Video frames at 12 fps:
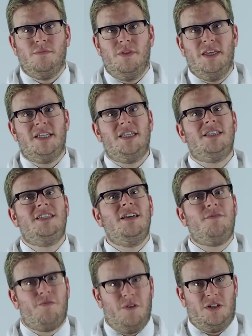This is
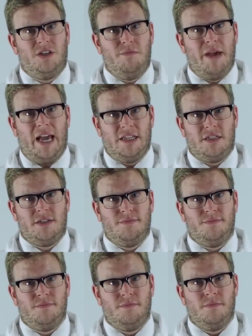different to mass.
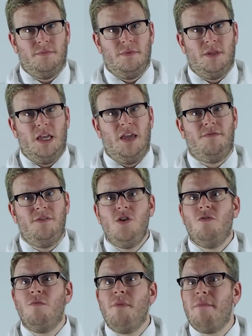If
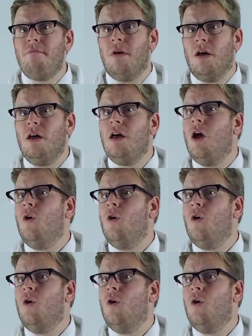you remember,